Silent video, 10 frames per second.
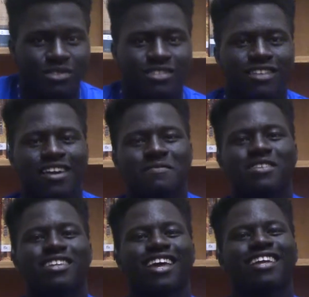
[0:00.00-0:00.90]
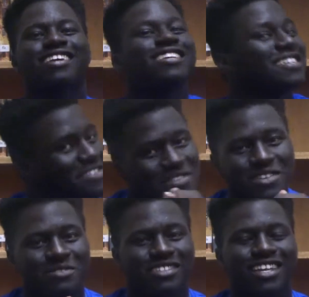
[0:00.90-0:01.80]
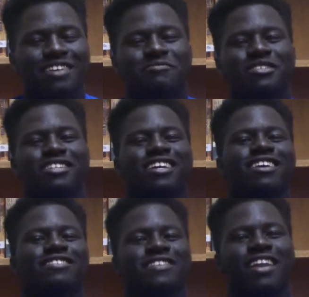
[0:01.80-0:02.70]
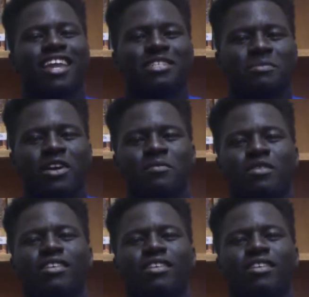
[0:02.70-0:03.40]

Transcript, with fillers: you know what I mean? Like, he quick with that. But yeah, you know, I like Spider